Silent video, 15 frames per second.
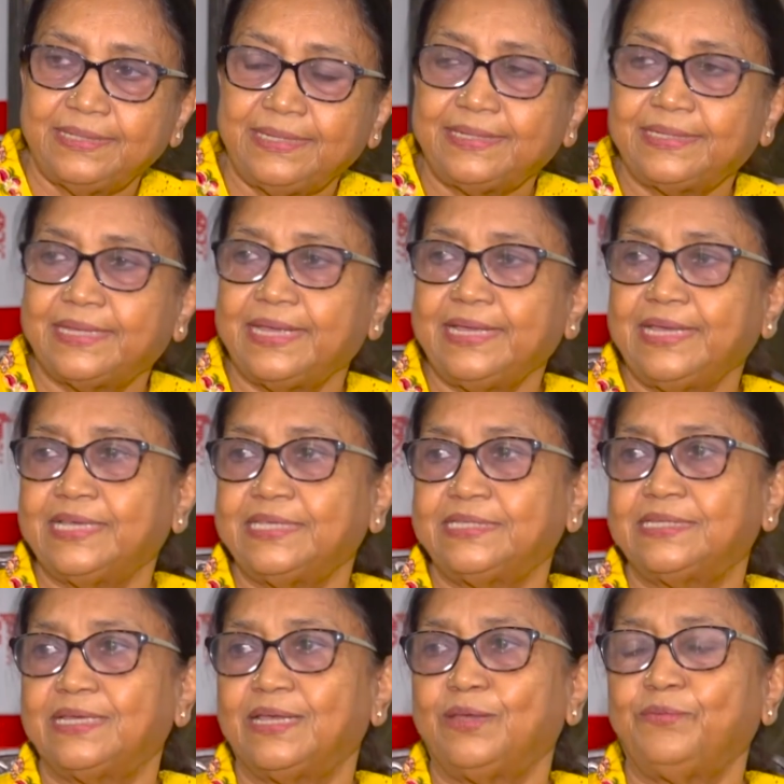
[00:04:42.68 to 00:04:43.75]
The thing
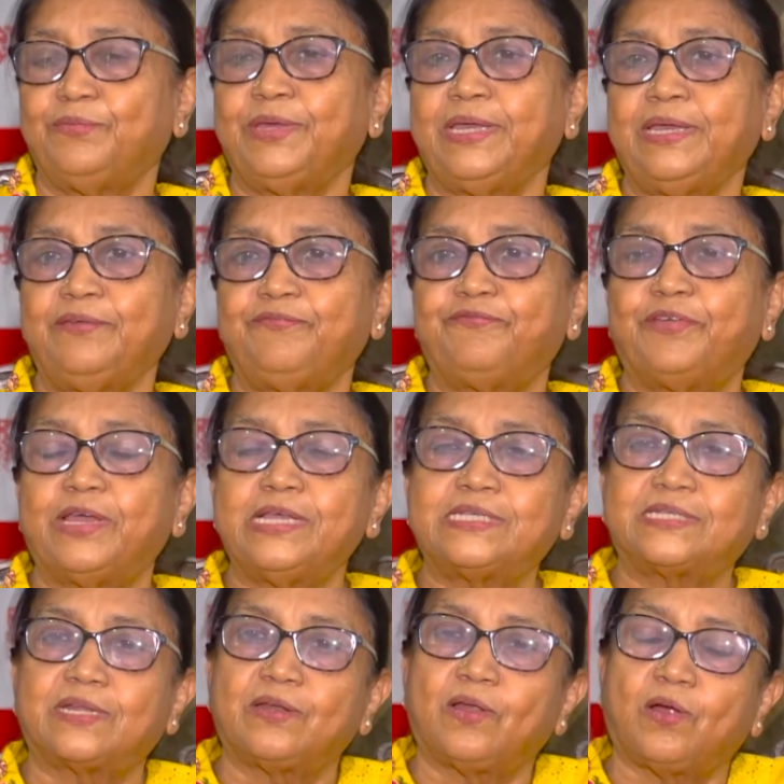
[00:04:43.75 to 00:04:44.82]
is, we
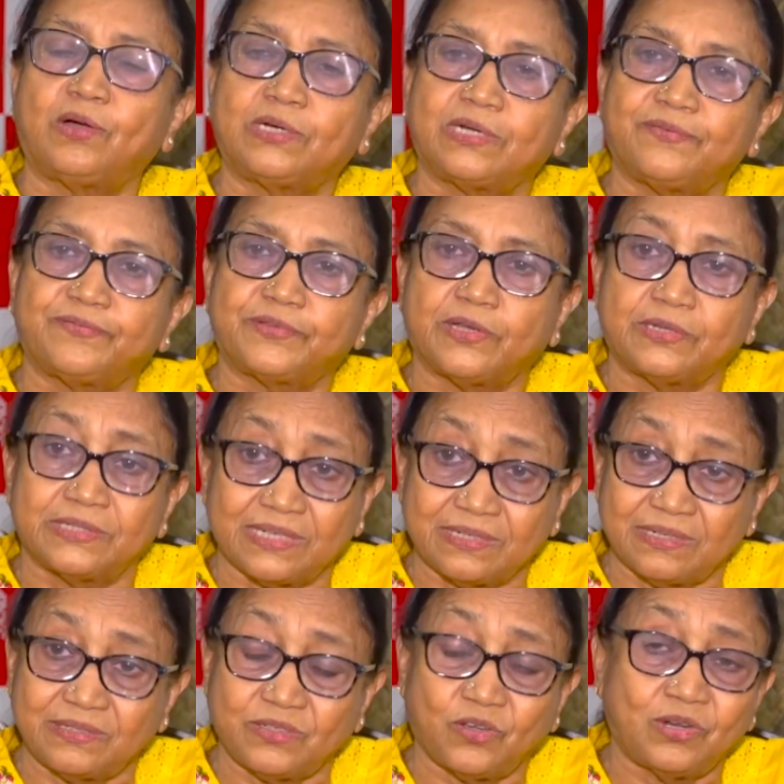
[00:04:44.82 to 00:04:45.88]
faced a lot of
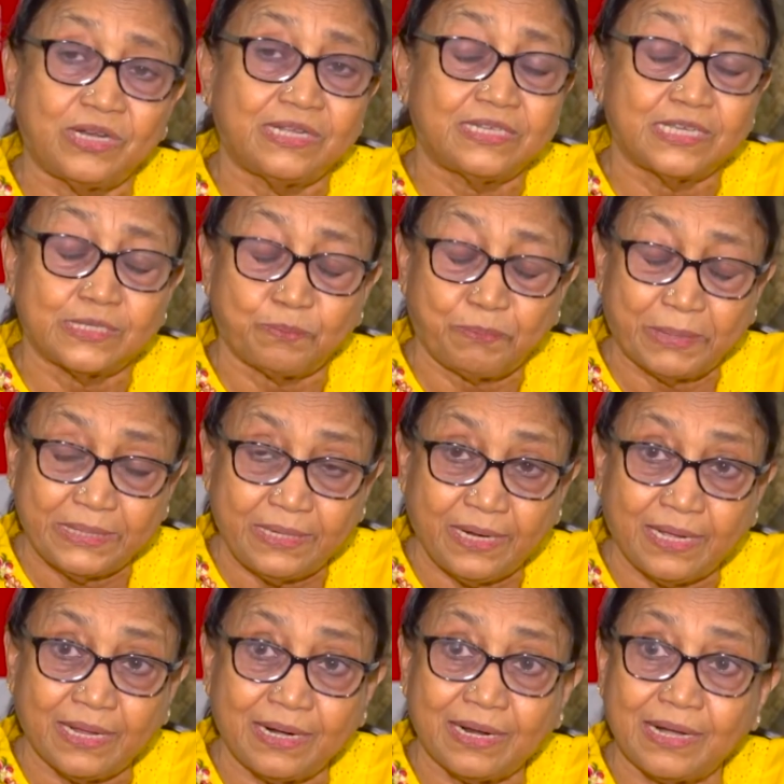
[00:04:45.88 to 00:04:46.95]
challenges,
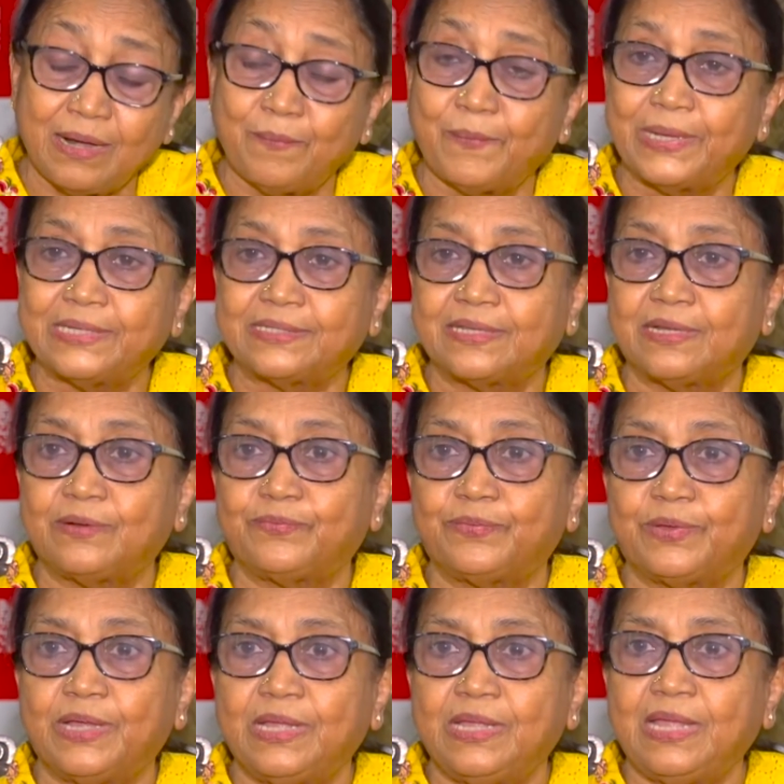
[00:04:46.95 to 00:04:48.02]
particularly myself.
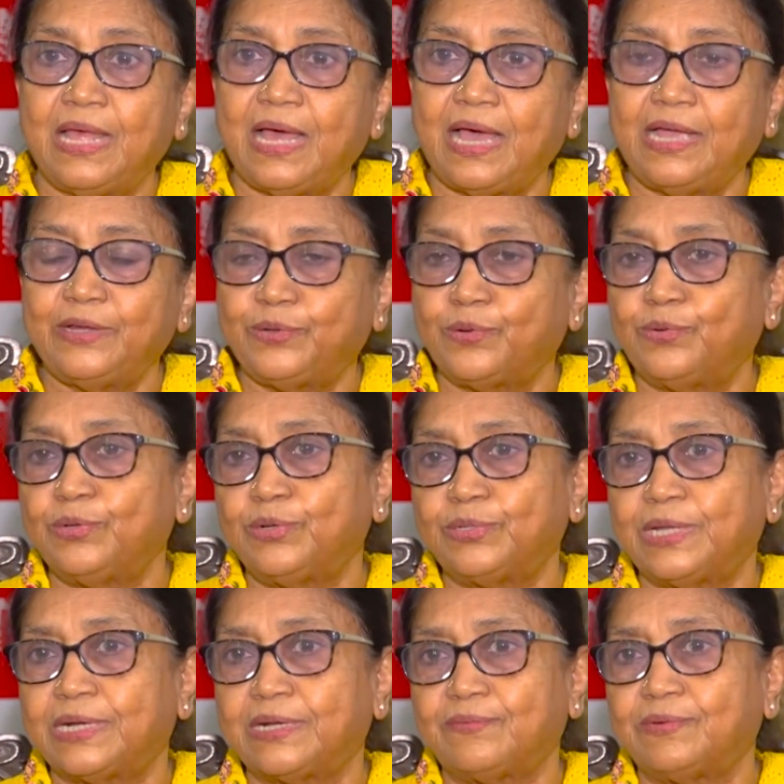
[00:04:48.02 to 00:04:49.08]
I told you
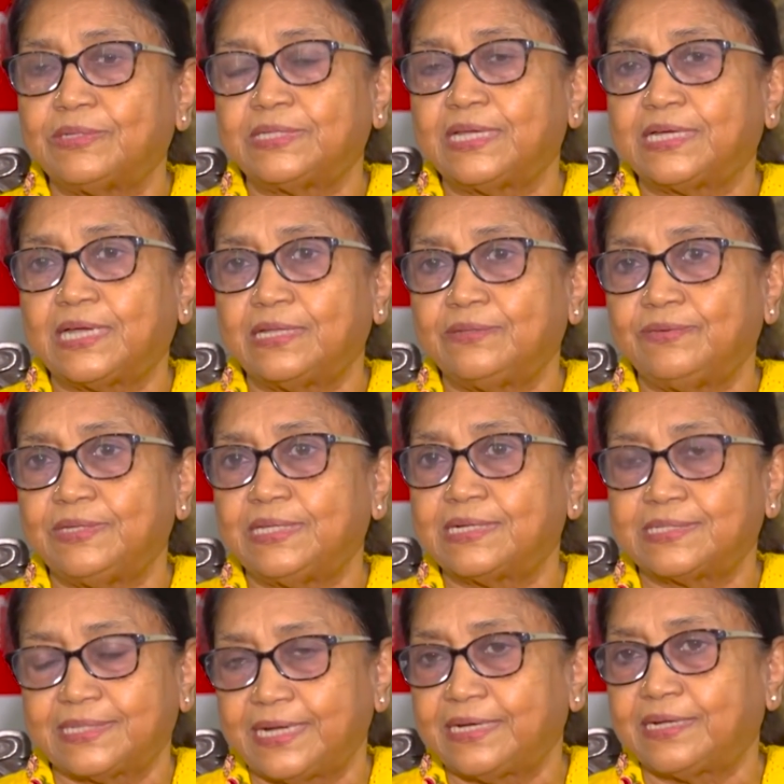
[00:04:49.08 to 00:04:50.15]
that I was the
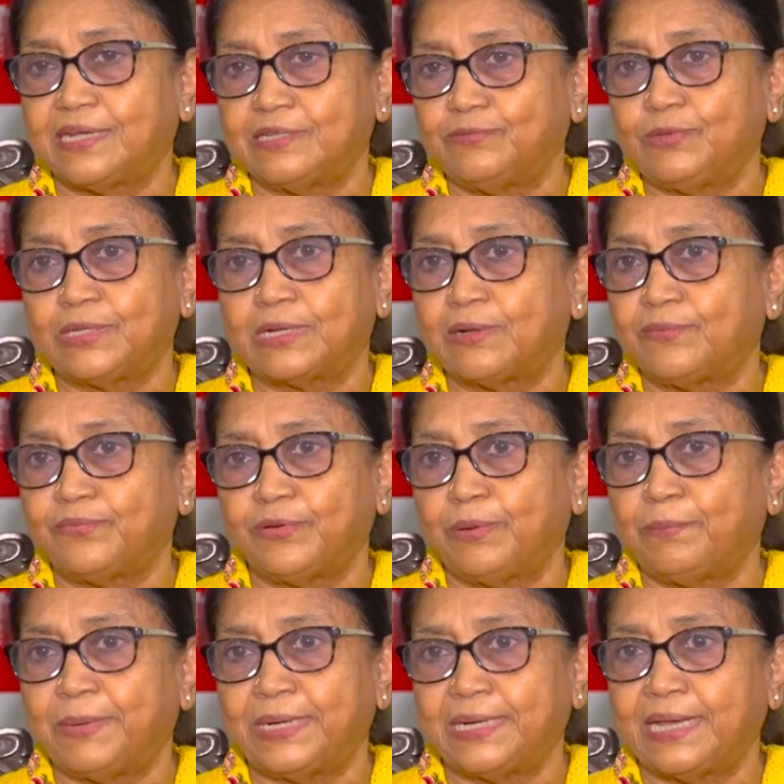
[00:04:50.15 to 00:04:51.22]
state convener of
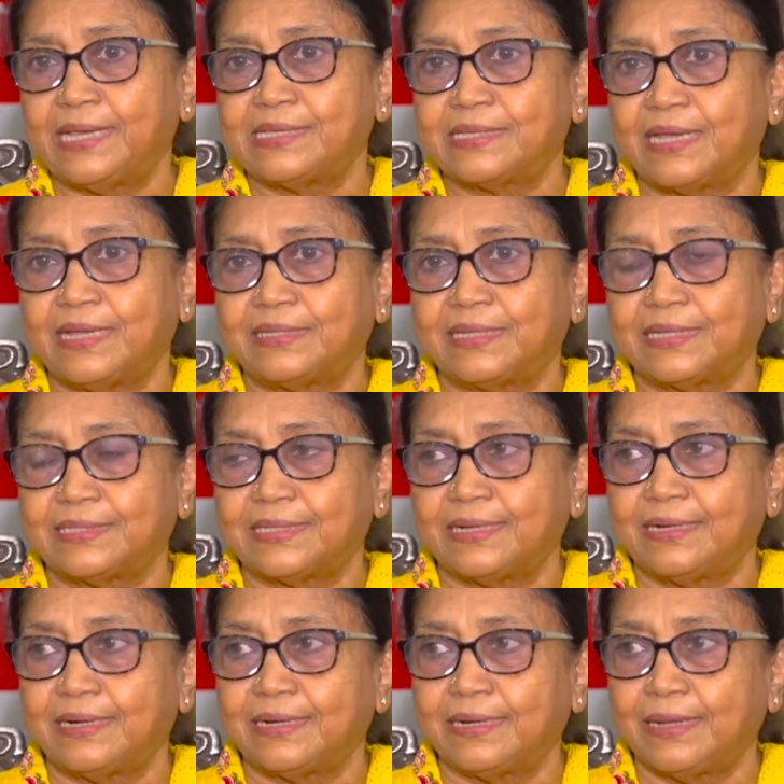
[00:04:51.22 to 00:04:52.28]
Bandai Sahitya
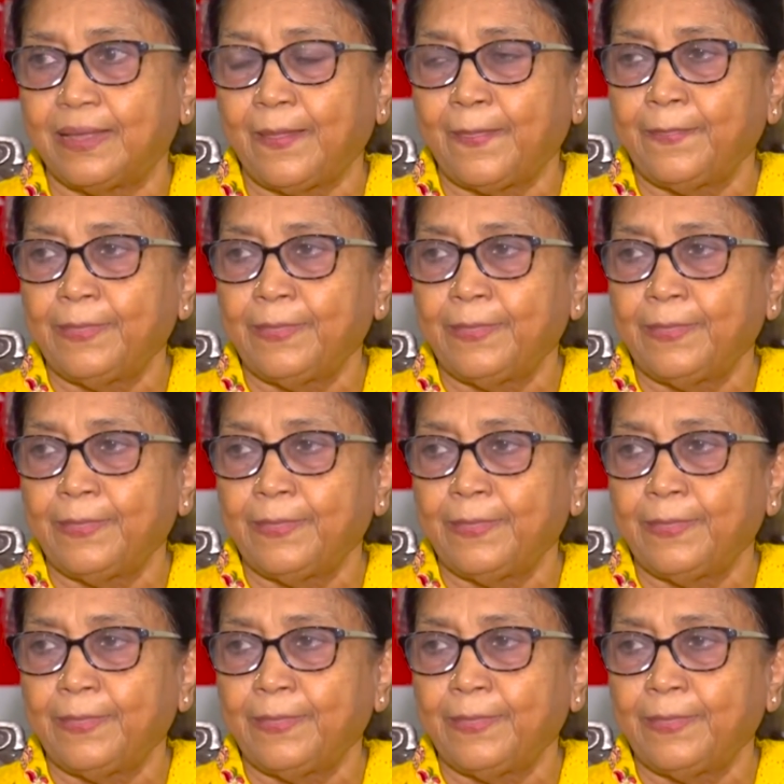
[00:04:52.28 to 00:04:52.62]
Sangatne.